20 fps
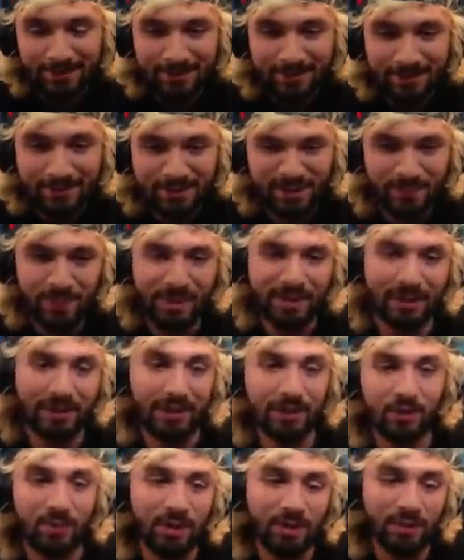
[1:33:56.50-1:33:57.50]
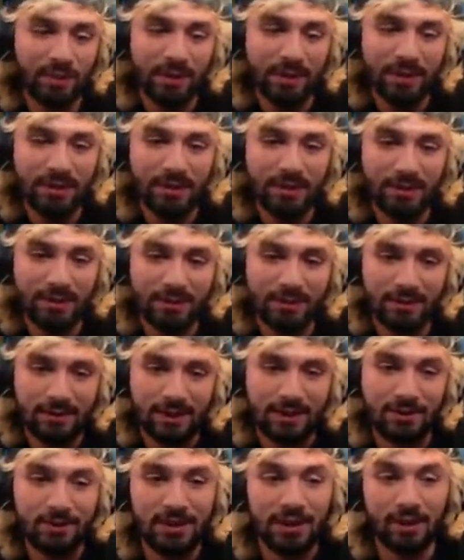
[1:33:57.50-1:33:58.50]
you spend a little bit of money
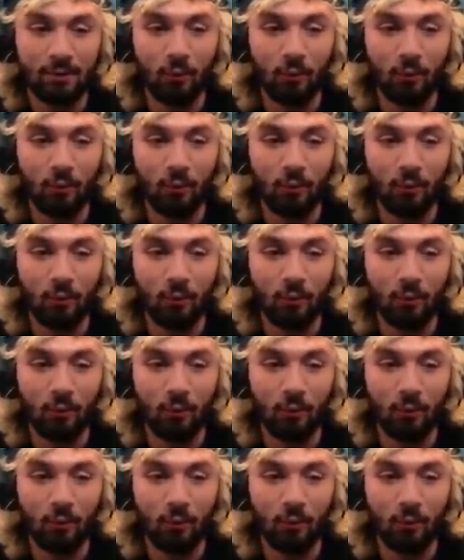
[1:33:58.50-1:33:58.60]
and you get